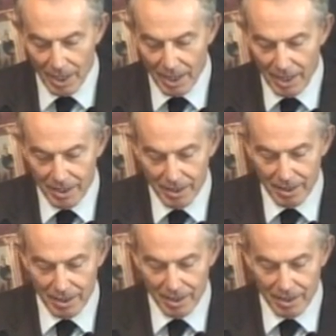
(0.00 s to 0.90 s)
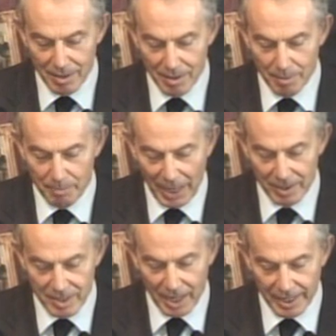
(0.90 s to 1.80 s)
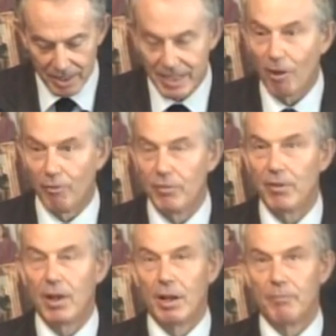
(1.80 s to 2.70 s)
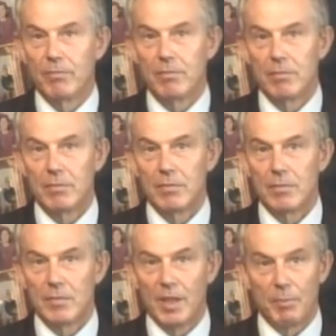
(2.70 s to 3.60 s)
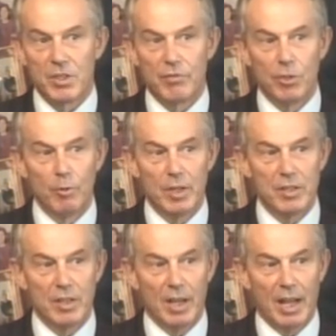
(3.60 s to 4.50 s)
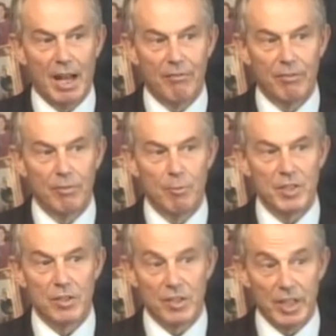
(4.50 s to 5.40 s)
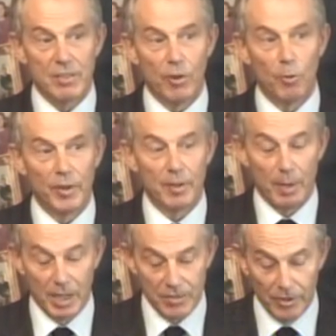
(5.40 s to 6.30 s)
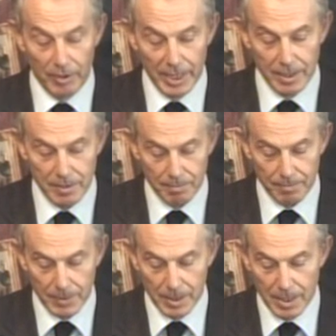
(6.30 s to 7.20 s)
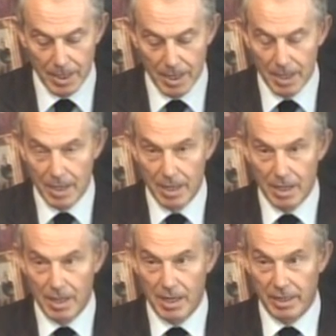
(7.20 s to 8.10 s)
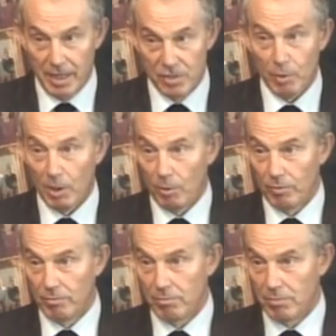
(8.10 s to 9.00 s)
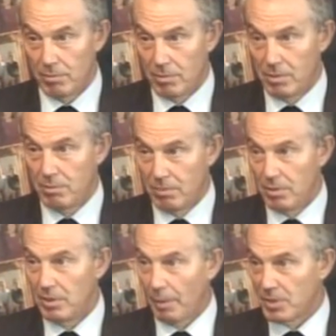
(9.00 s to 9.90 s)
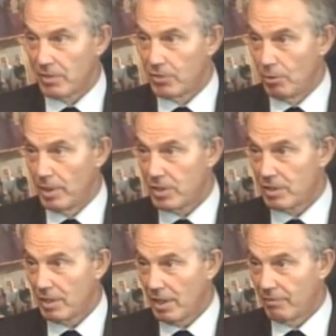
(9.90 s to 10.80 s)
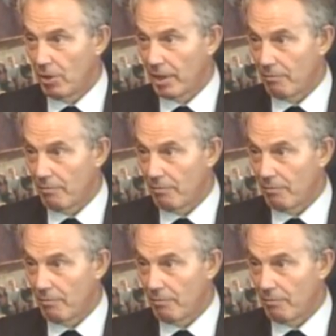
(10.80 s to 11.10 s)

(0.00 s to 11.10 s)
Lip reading: In Palestine itself, numbers of tourists have risen sixfold in the past few years. In Israel, numbers of tourists have gone up